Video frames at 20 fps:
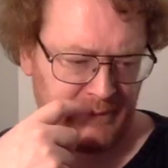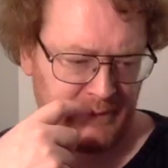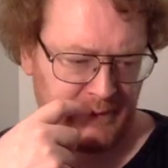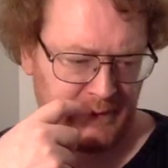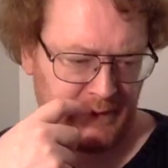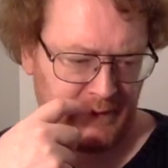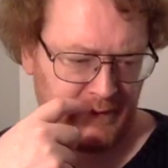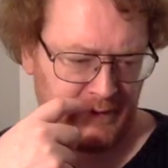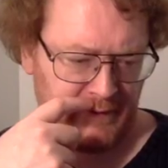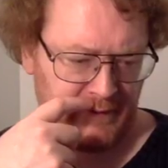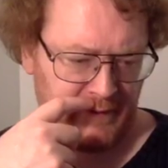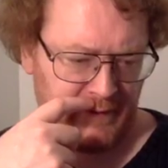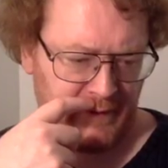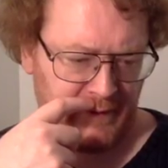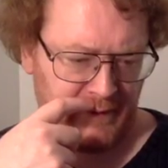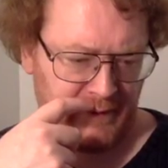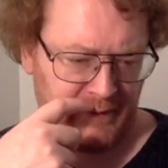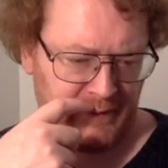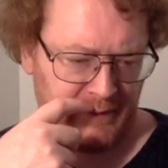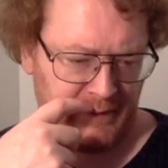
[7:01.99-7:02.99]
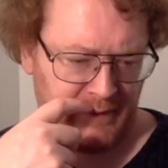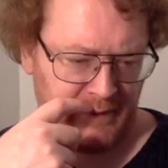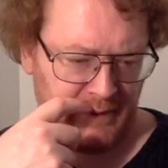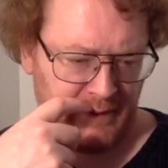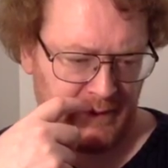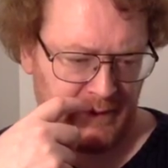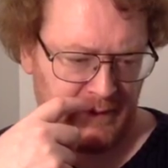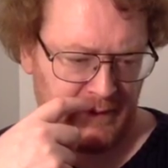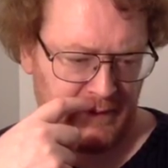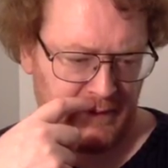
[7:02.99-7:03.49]
It's got
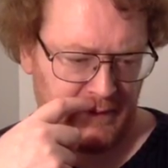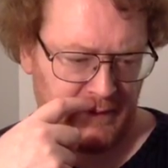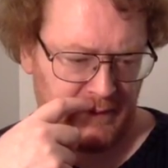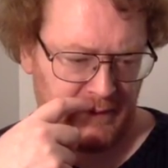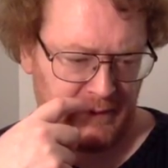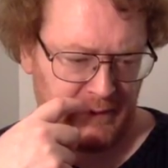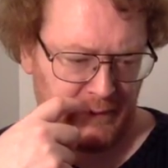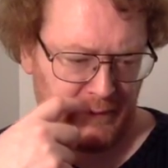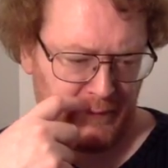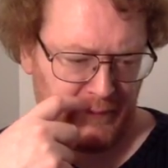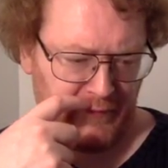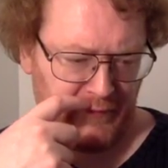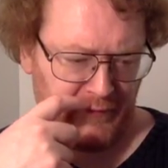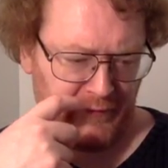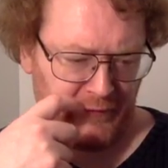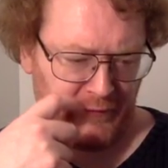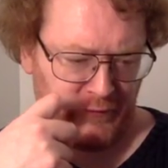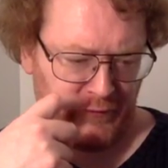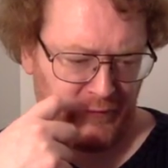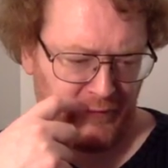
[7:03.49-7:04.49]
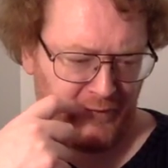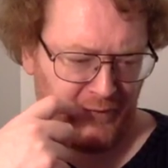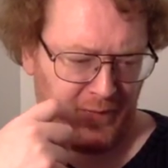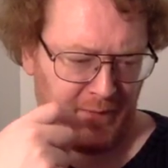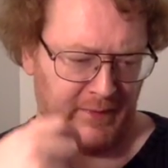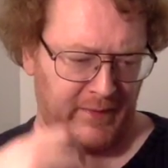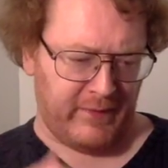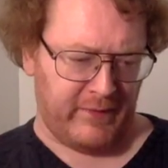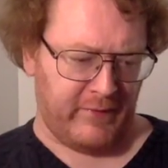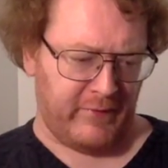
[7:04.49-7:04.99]
the original short film
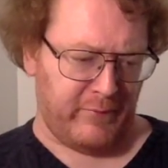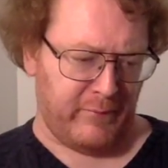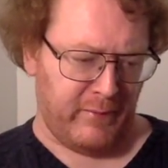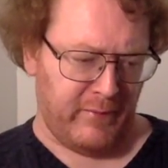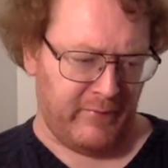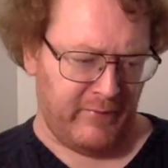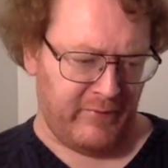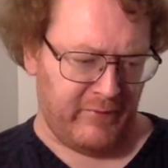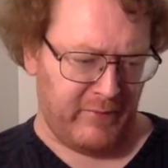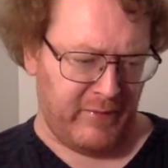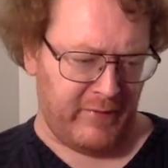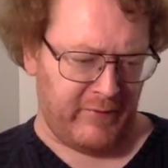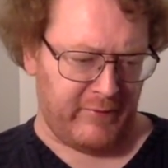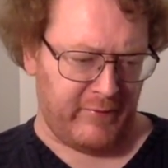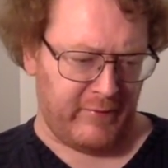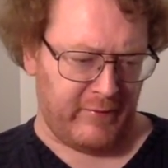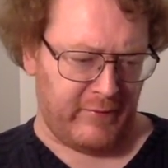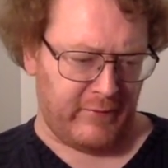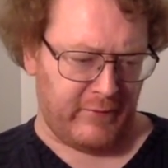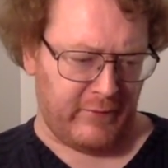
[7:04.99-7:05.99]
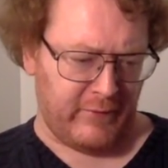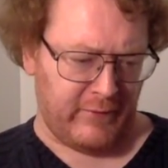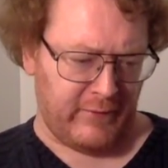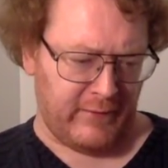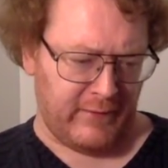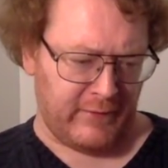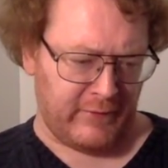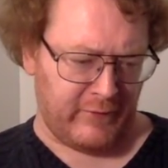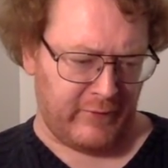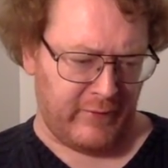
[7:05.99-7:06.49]
that this movie is based on called
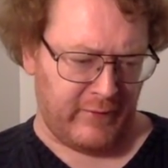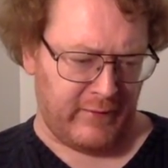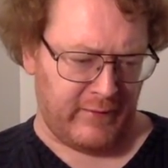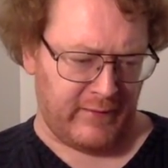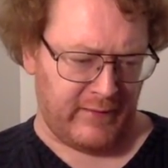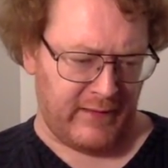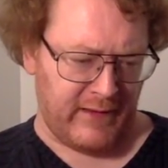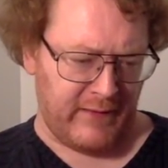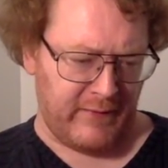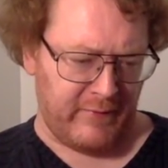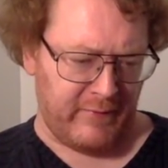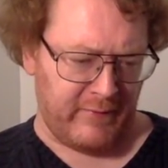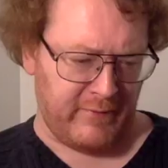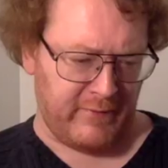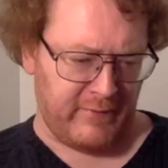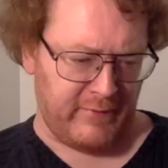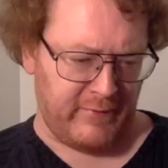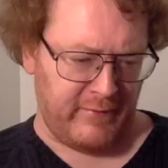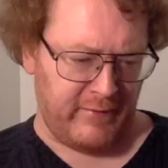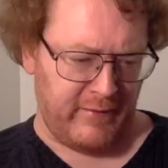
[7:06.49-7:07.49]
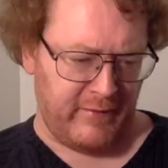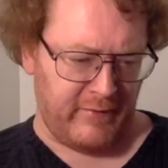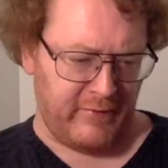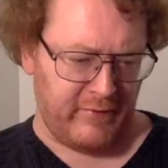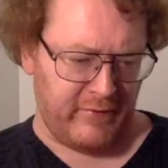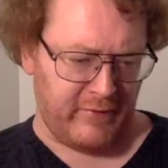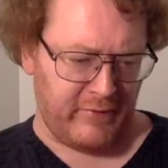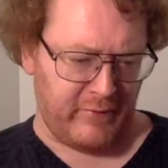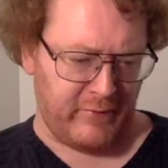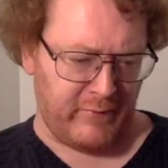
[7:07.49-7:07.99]
Electronic Labyrinth
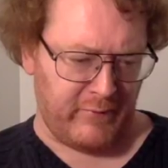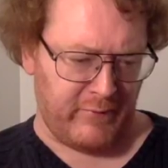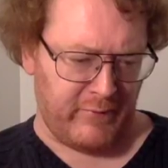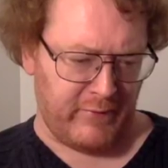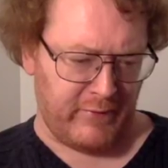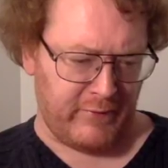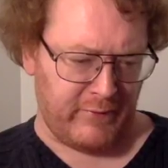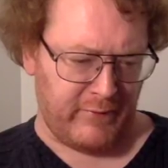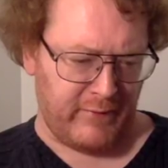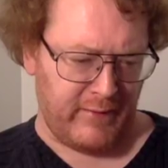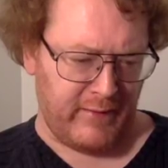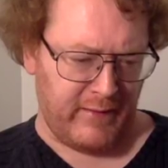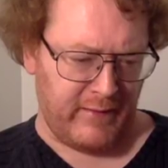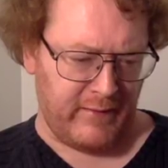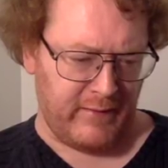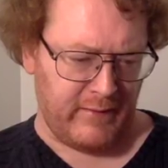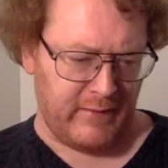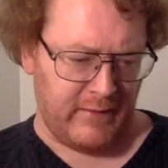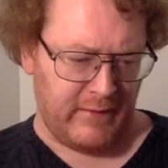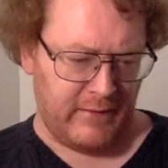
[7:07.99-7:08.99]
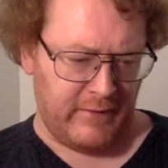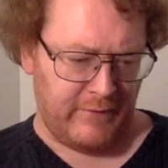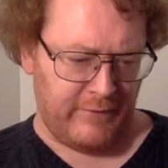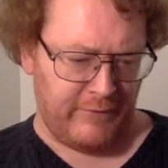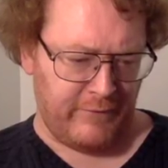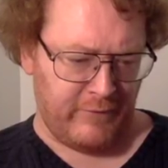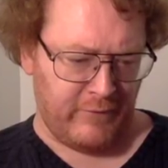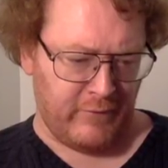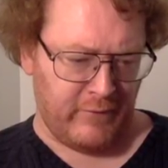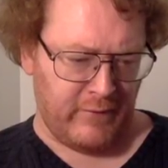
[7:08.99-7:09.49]
THX 1138
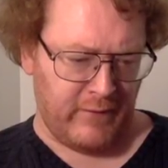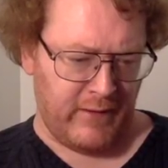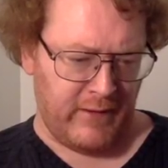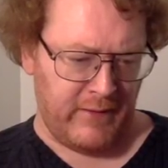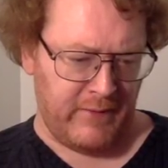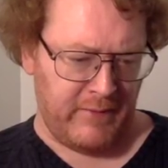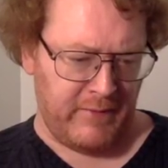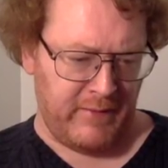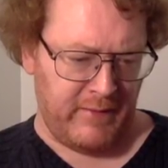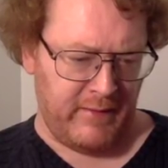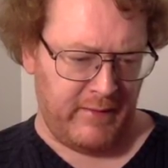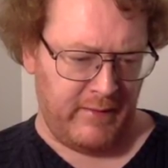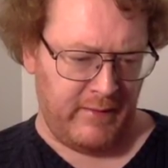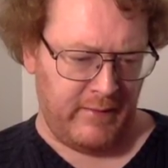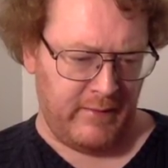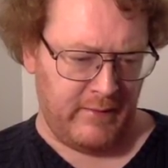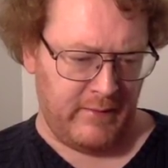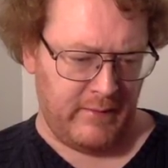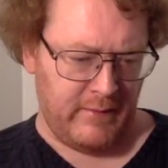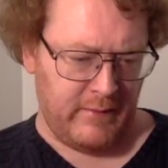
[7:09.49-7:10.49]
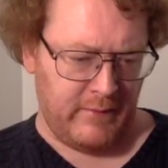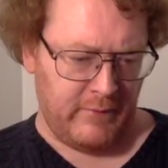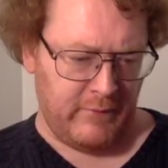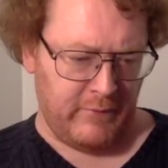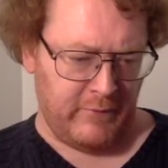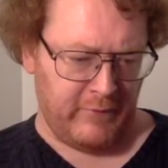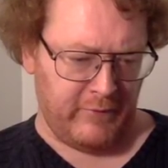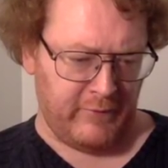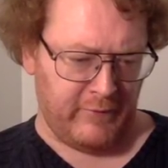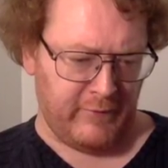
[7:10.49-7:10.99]
4EB,
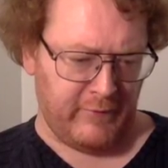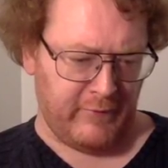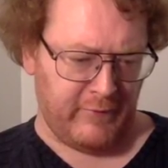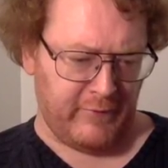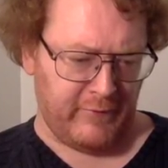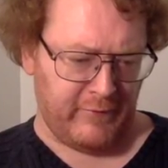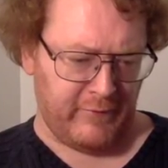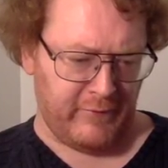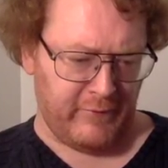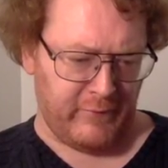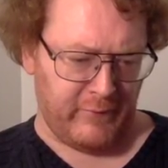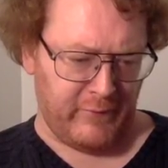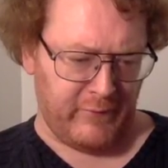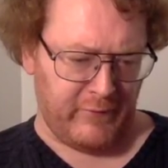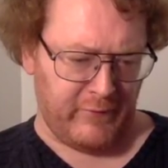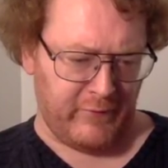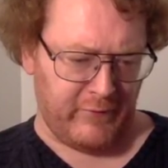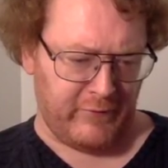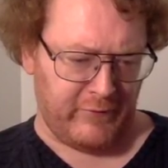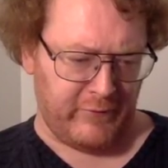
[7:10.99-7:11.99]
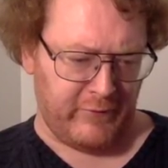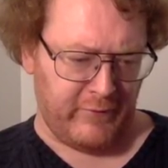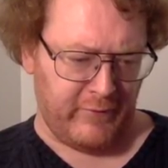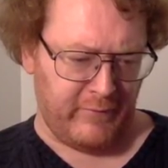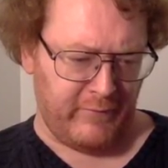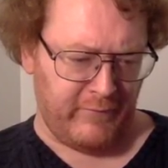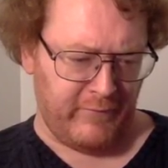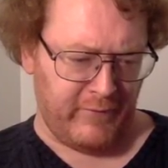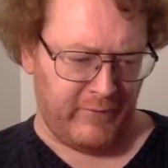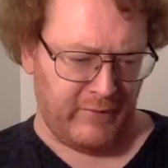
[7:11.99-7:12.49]
which is Lucas's original student
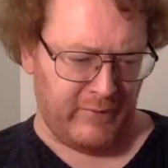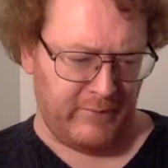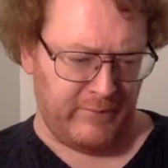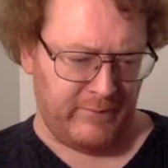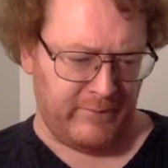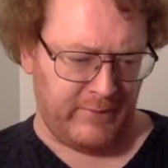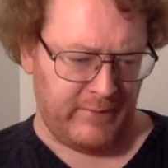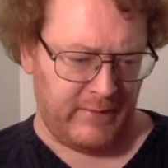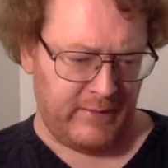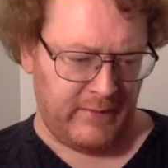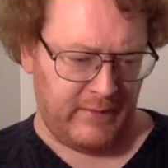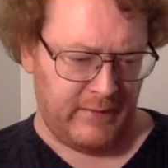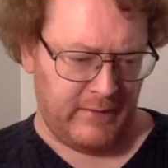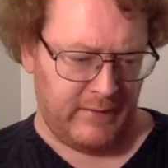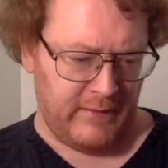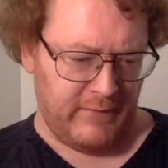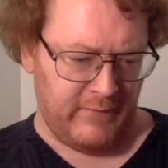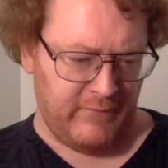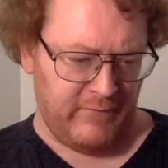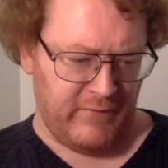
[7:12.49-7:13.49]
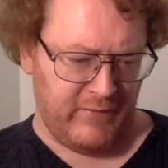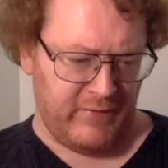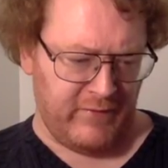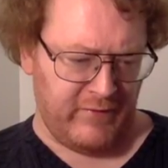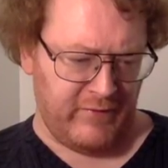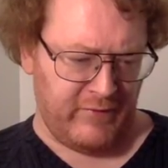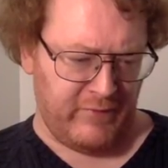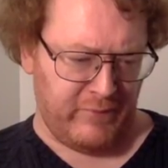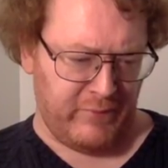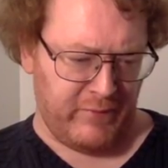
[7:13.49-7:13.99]
film,
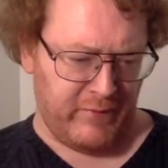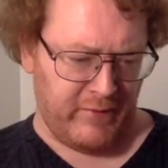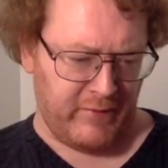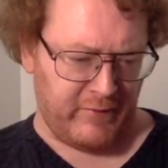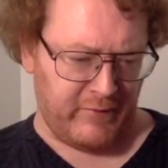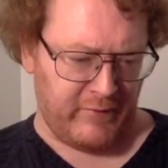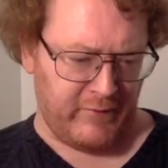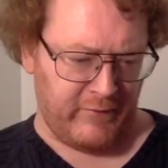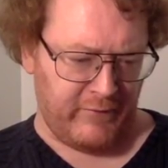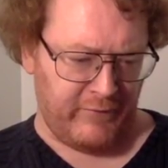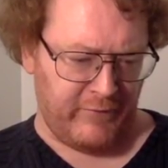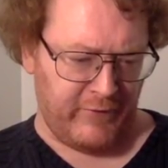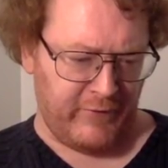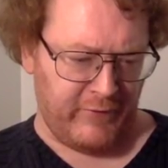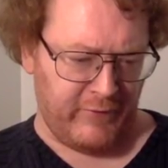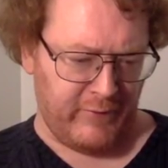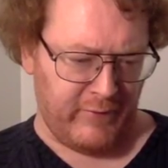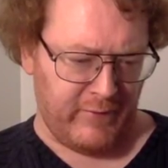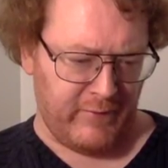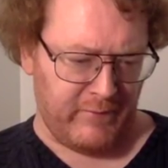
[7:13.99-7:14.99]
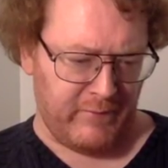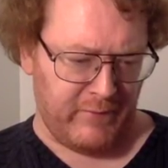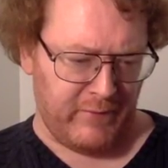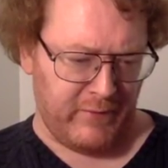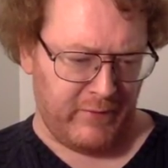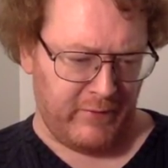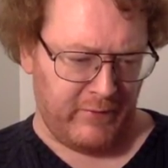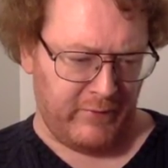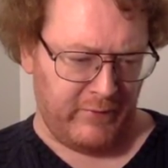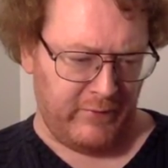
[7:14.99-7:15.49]
vintage production featurette
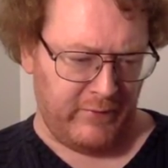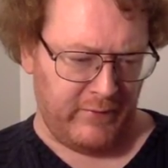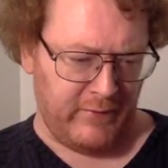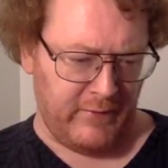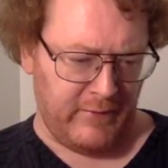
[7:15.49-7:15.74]
Bald.